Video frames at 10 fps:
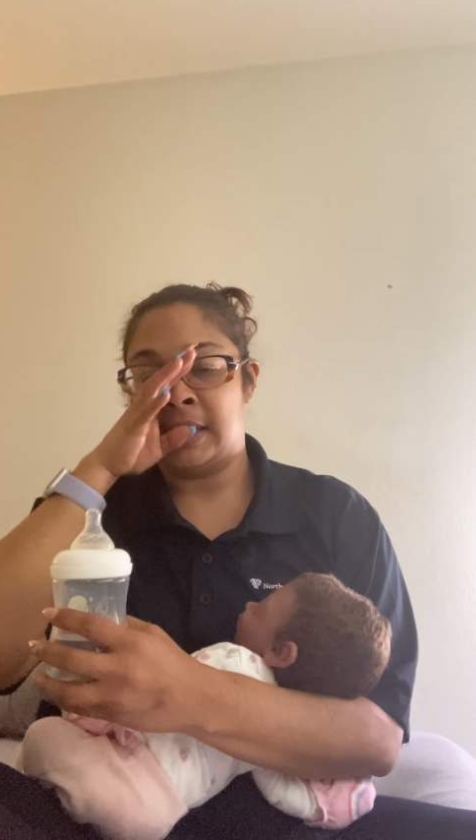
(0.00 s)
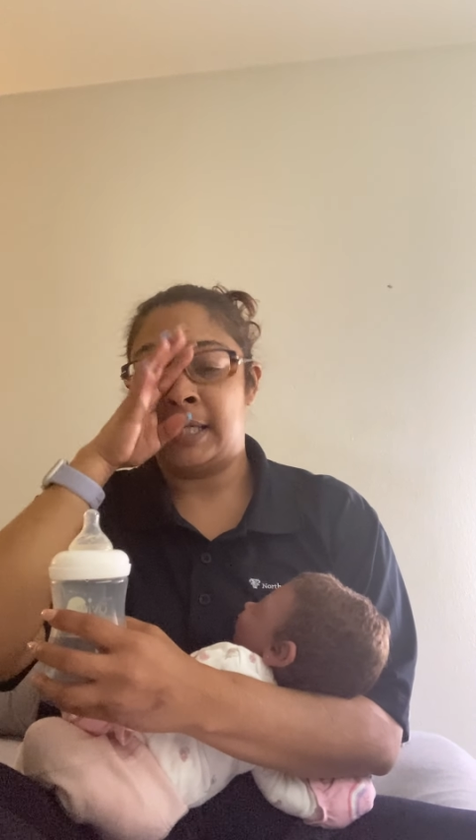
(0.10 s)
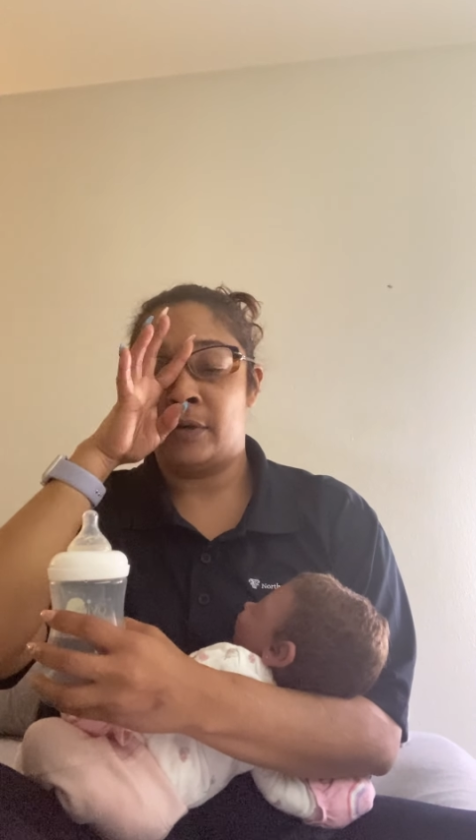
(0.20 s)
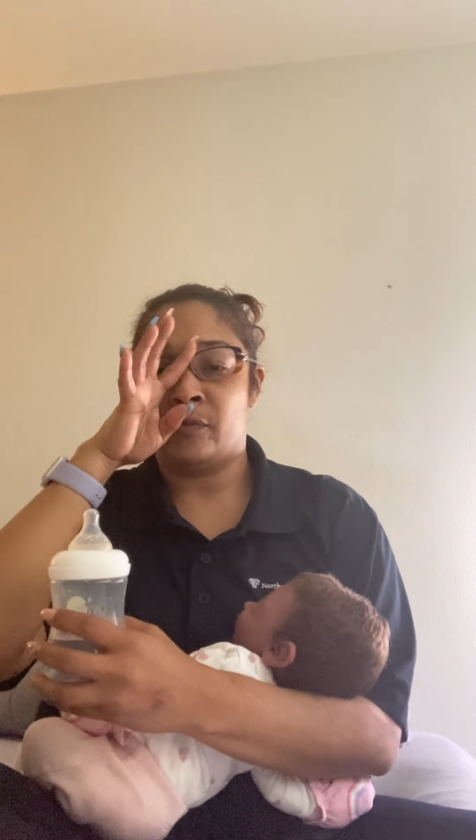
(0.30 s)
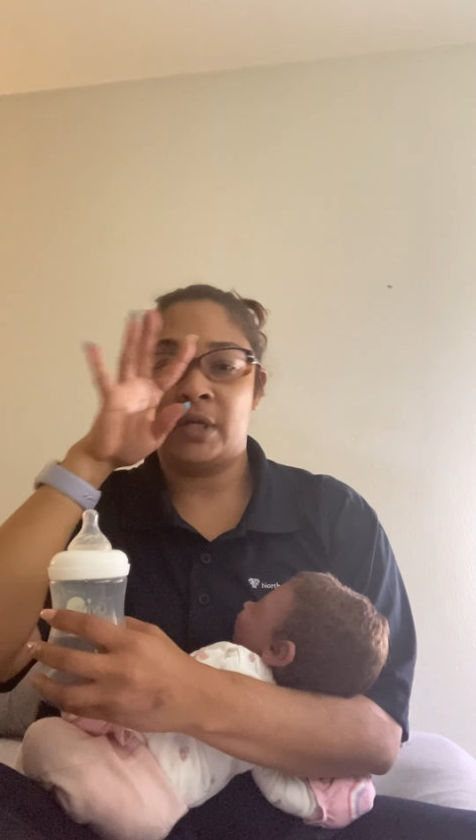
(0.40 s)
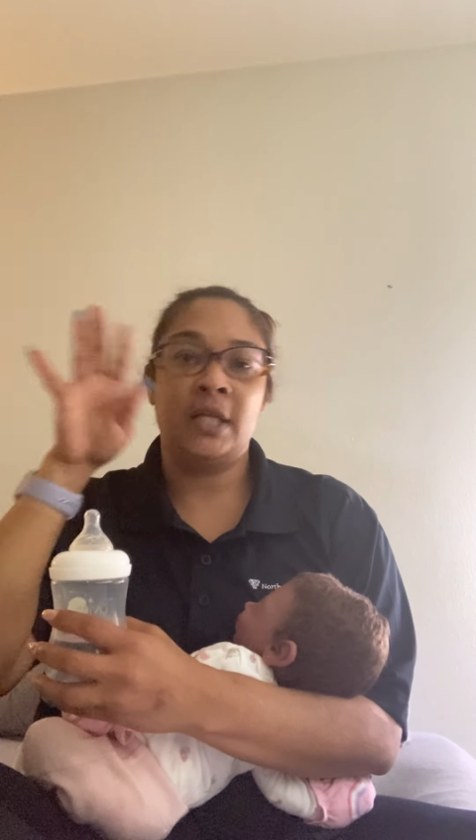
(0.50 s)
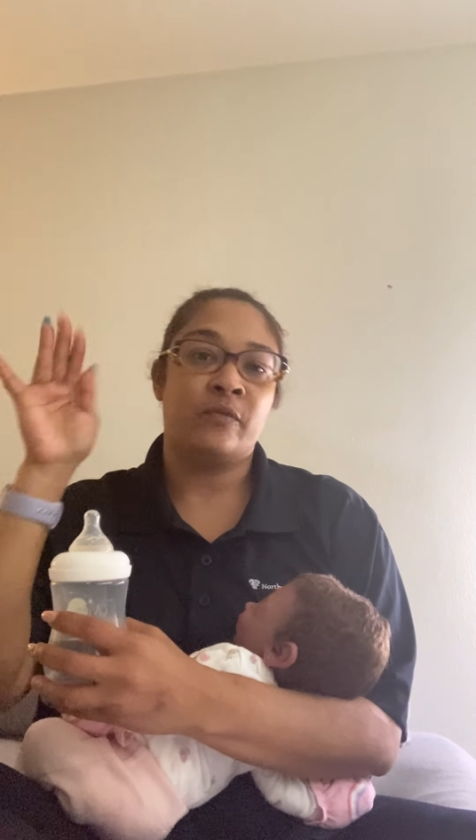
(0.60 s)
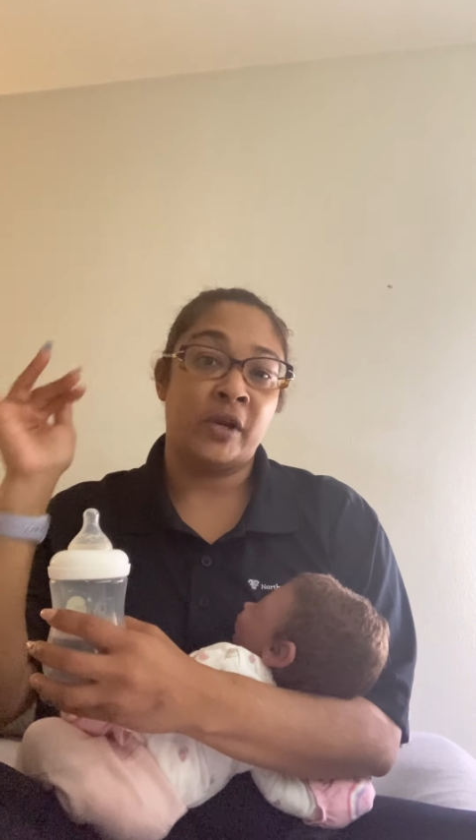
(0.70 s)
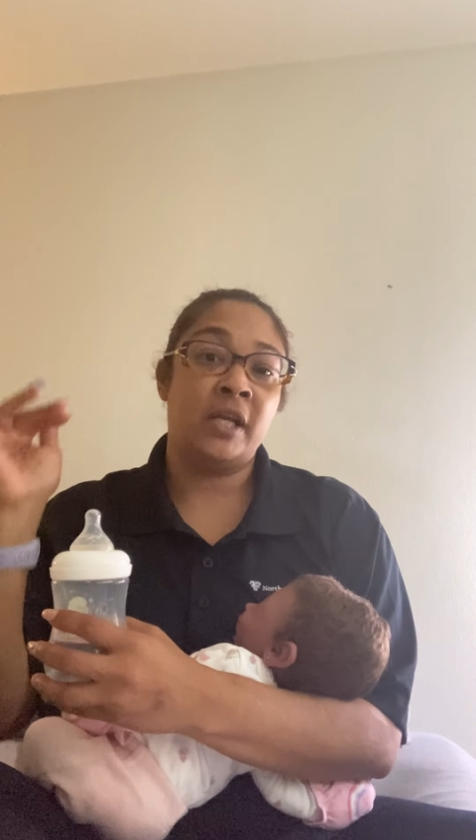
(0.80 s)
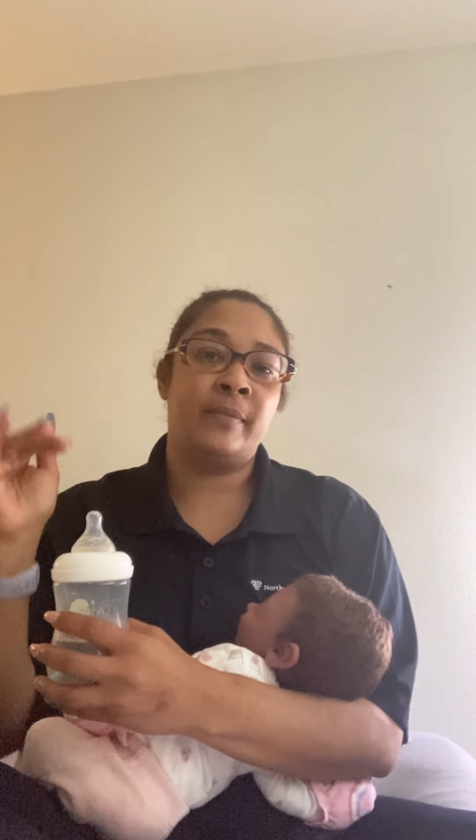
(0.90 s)
to let it
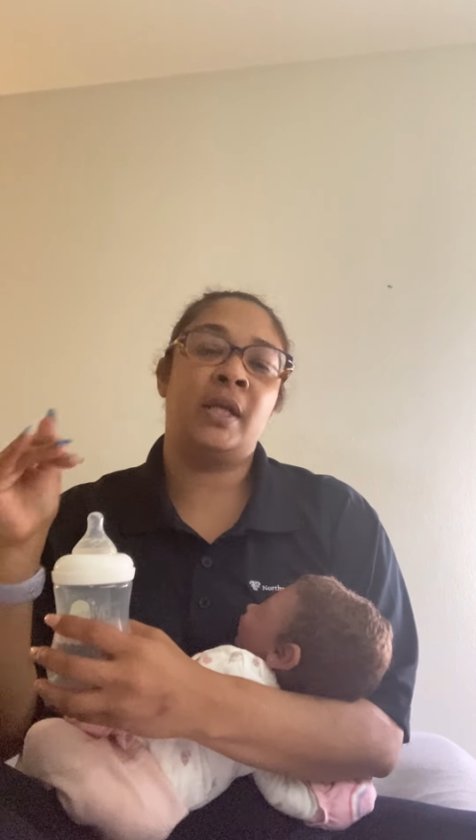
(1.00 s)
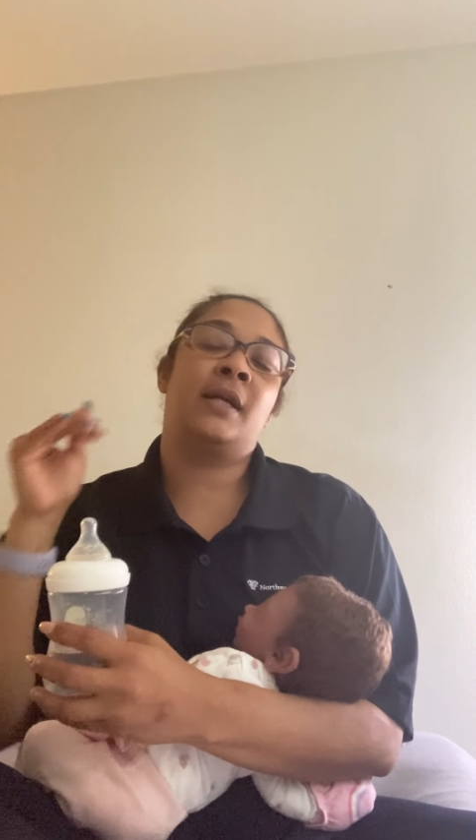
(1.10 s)
read read me